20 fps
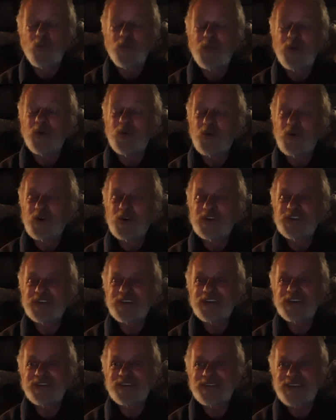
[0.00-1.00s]
the words
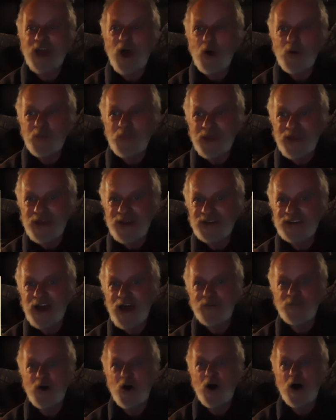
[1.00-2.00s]
scalping,
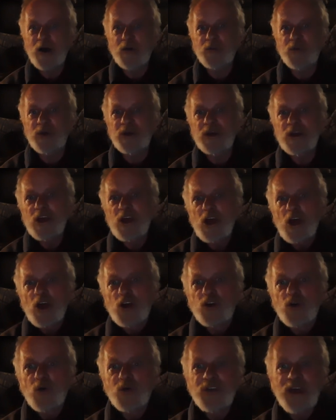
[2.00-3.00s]
tomahawk bring
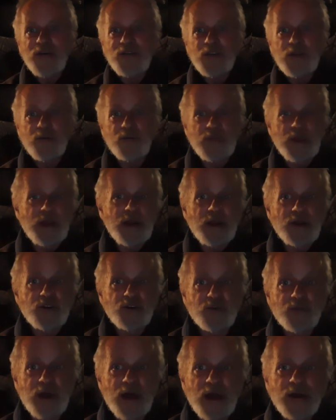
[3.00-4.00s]
no definite meaning
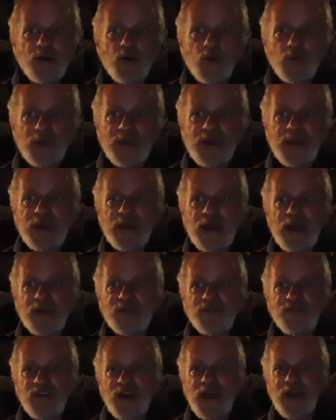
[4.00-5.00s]
to mind, only a
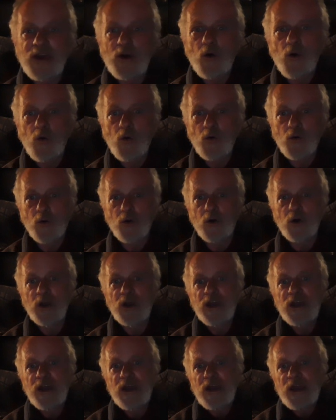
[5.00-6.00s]
vague horror.
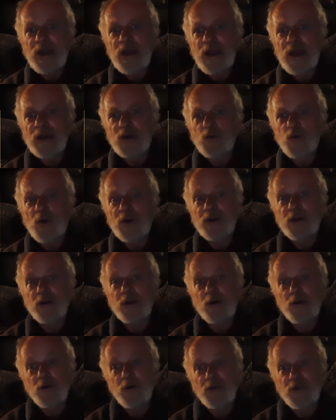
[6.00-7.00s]
And quite
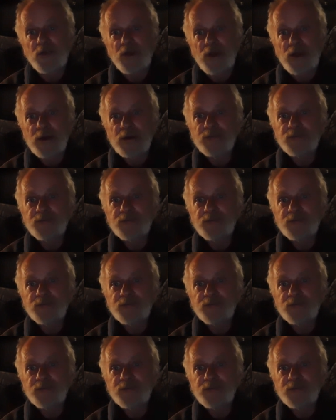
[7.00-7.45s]
another thing